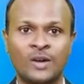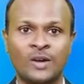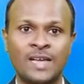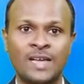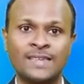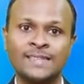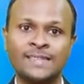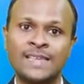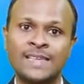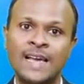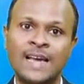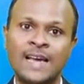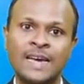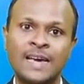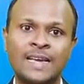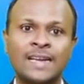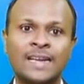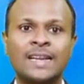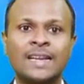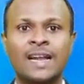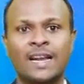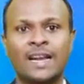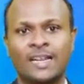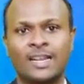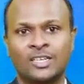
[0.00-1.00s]
as
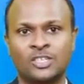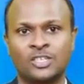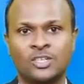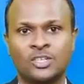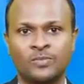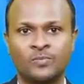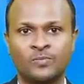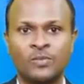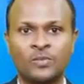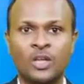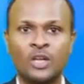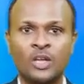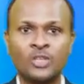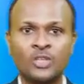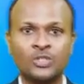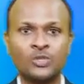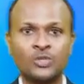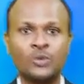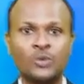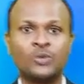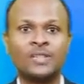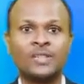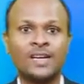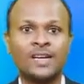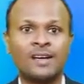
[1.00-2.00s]
retardation.
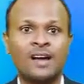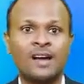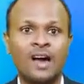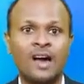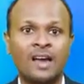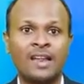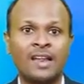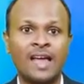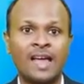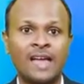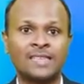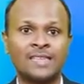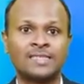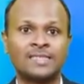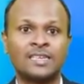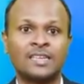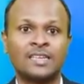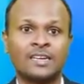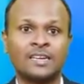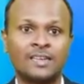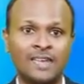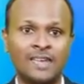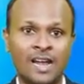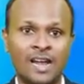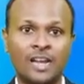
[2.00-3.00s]
So the car has a
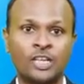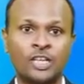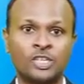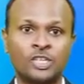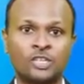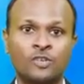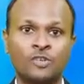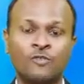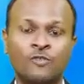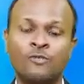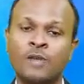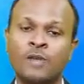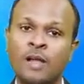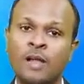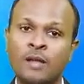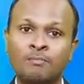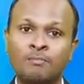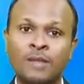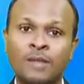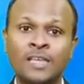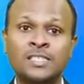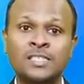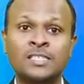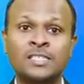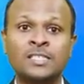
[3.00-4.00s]
retardation of
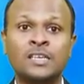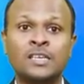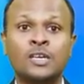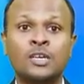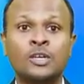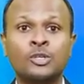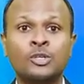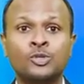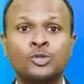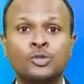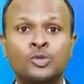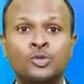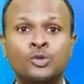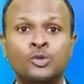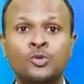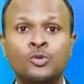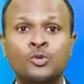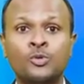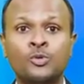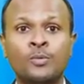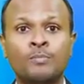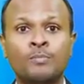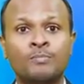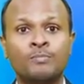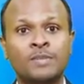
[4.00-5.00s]
plus
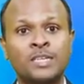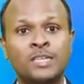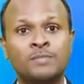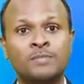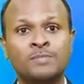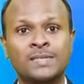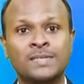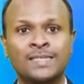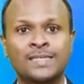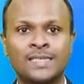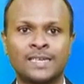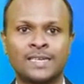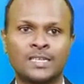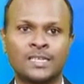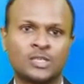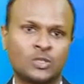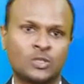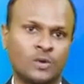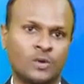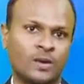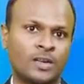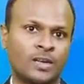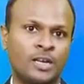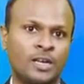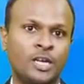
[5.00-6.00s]
2 meter per second
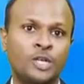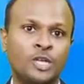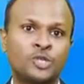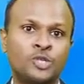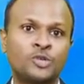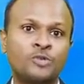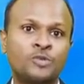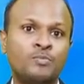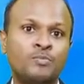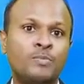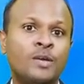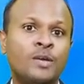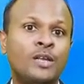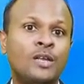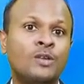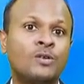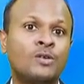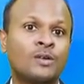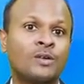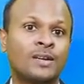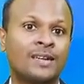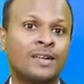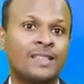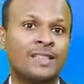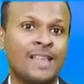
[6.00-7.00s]
square. It should be noted